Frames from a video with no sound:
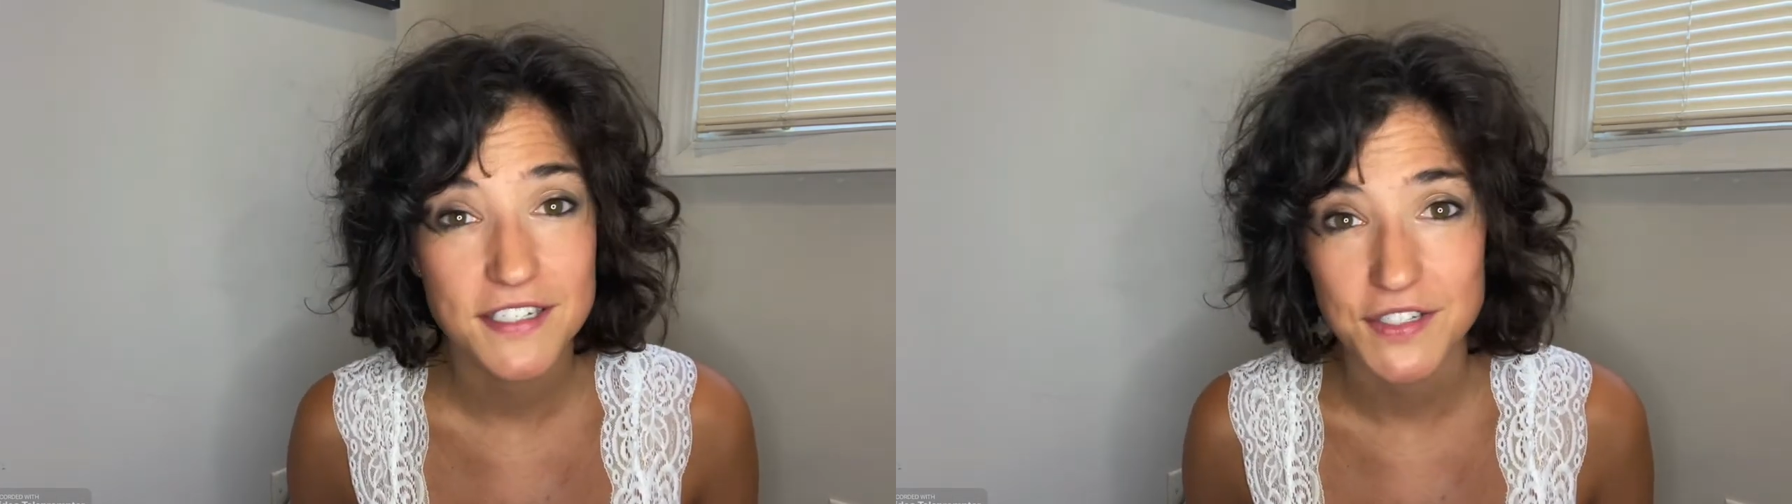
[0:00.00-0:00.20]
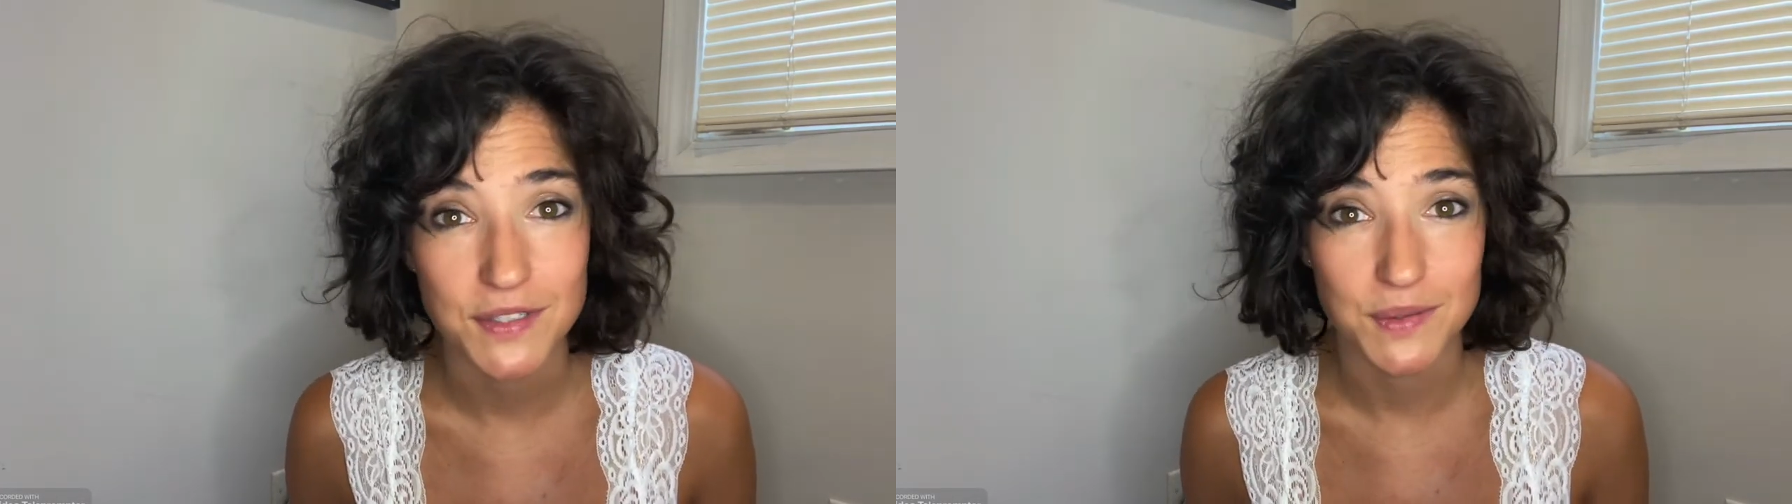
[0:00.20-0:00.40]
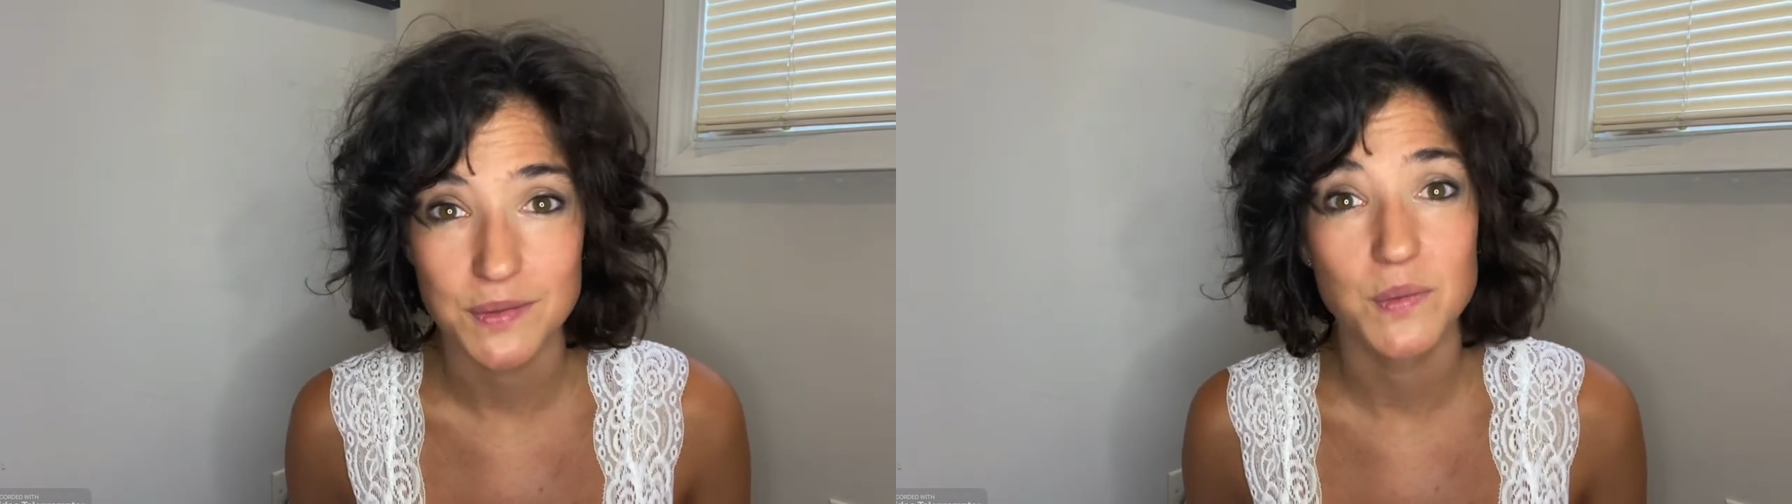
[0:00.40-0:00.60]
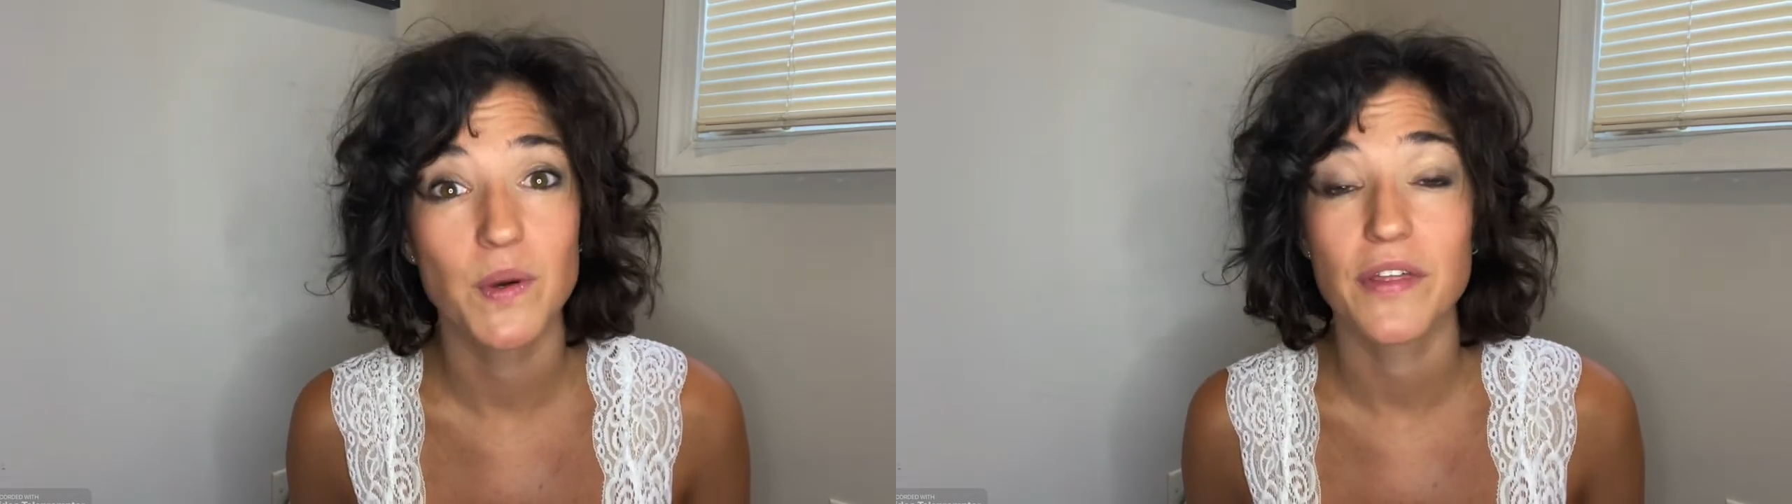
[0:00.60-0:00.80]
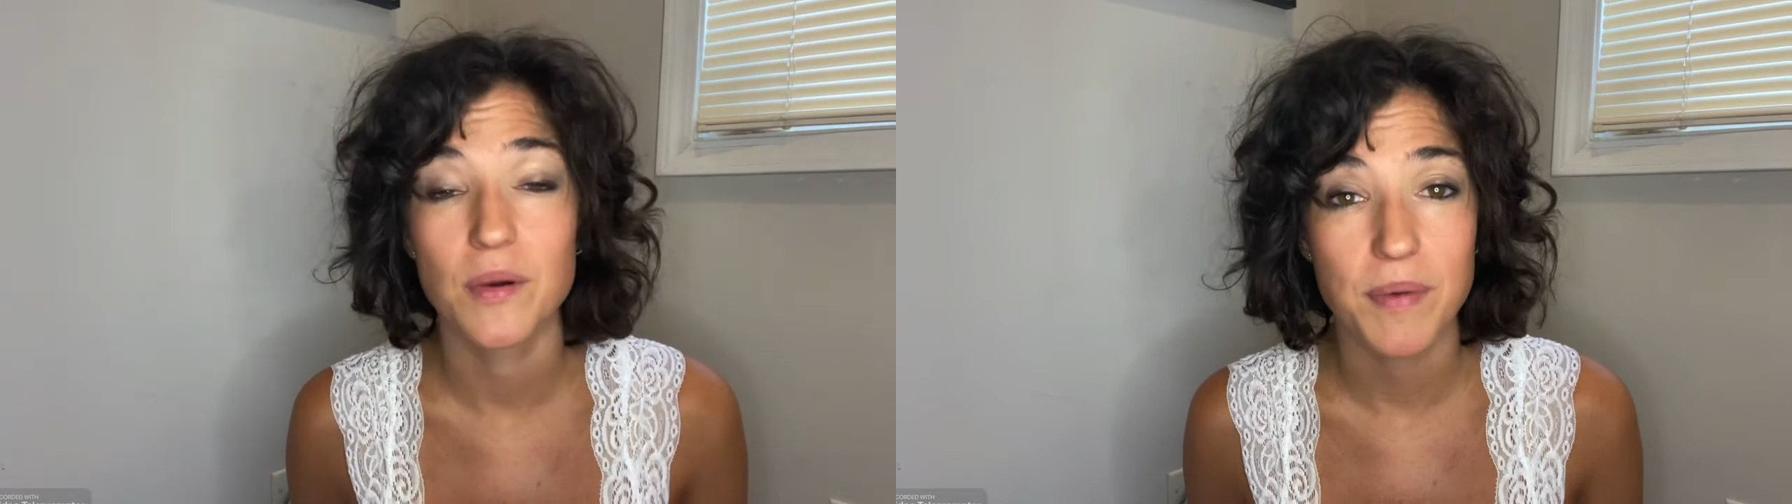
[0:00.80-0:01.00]
do
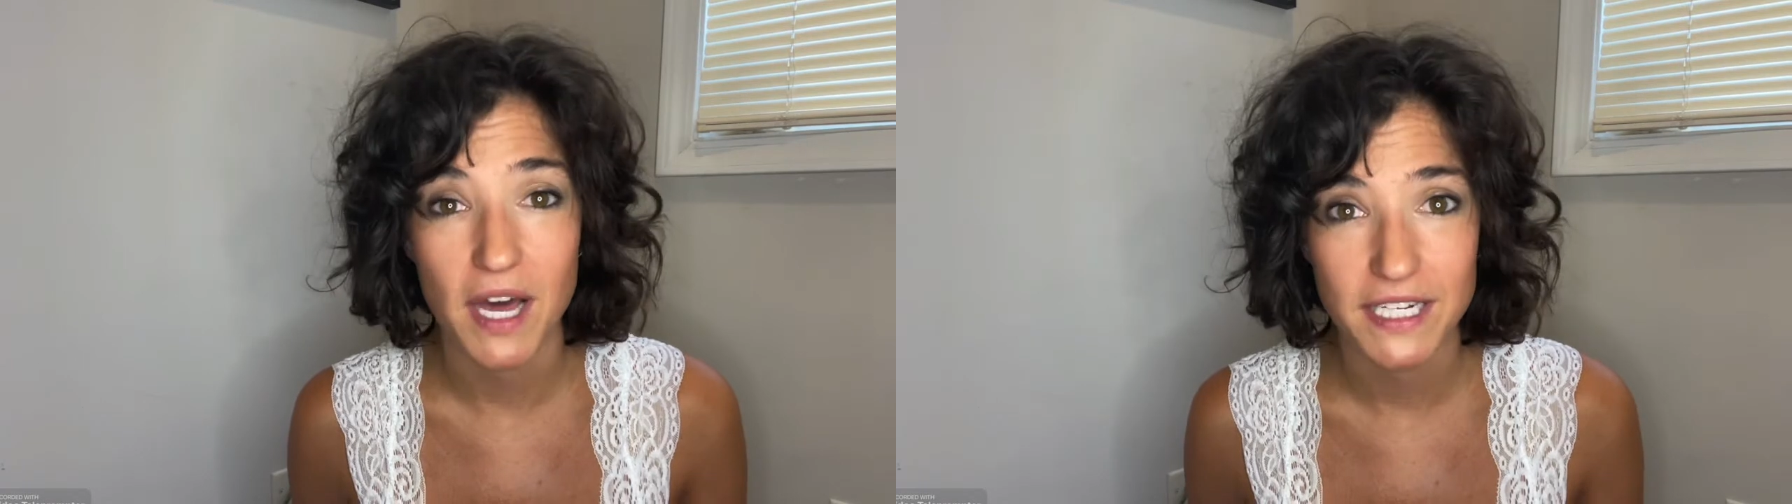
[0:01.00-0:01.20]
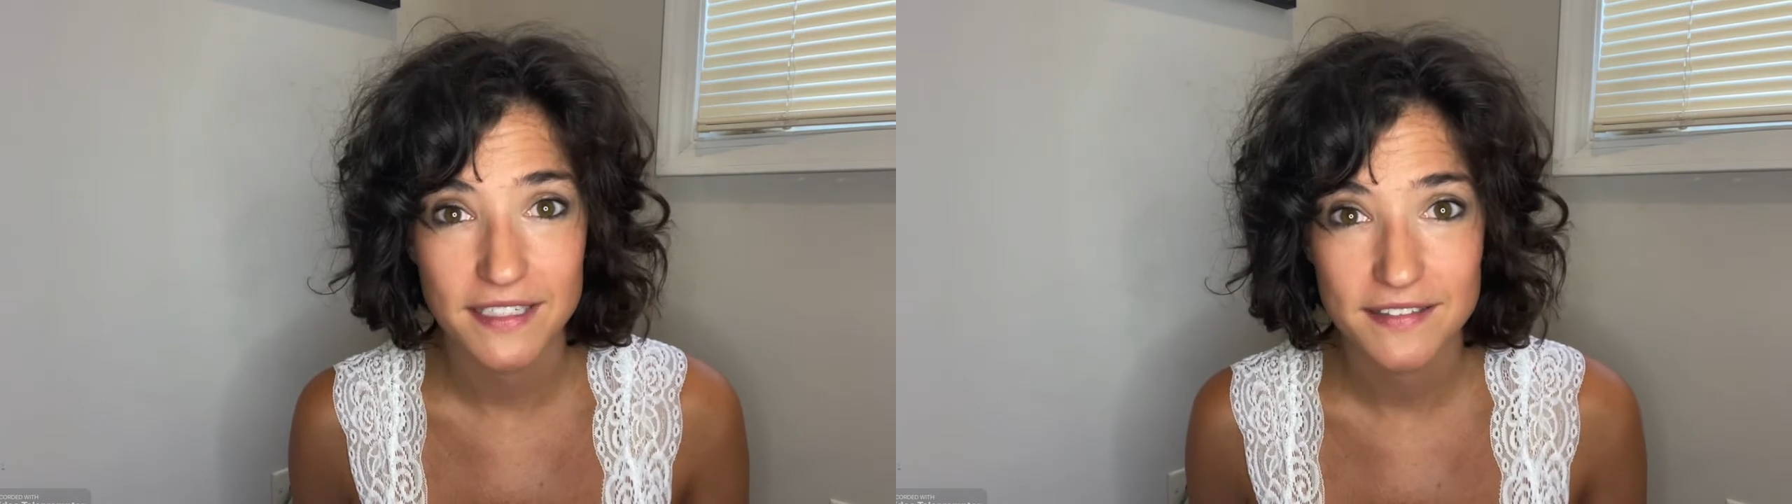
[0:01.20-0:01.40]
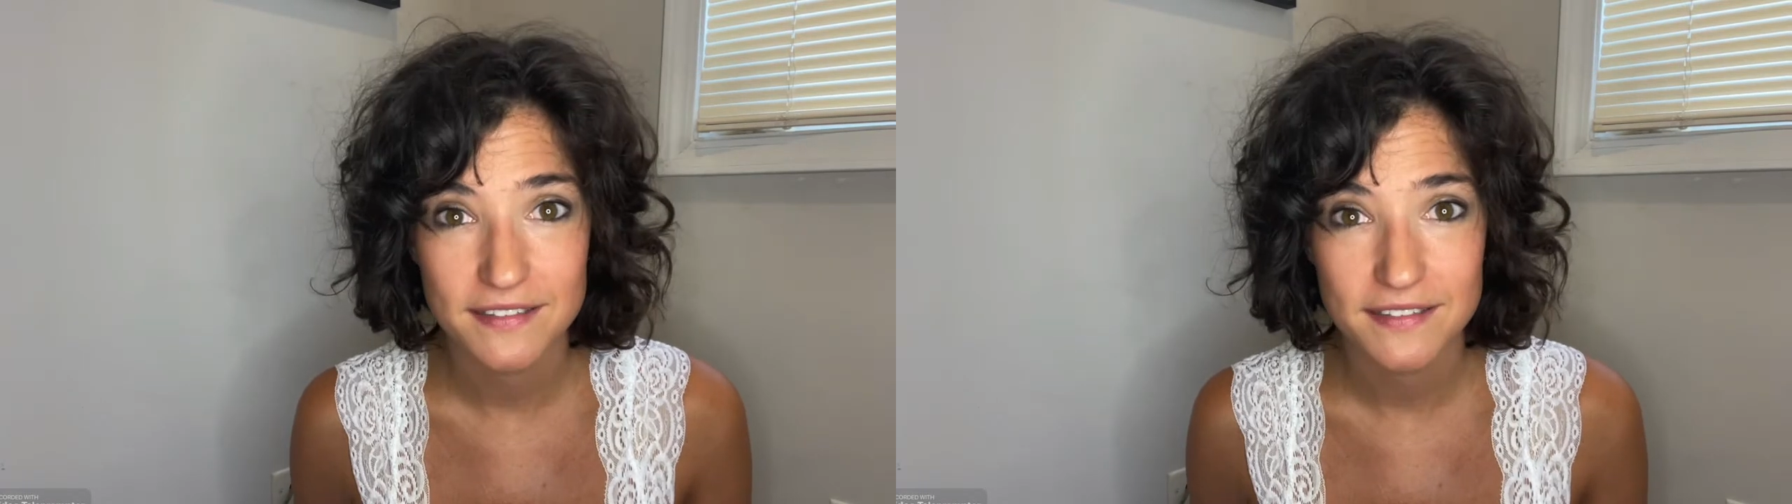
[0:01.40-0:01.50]
with her body.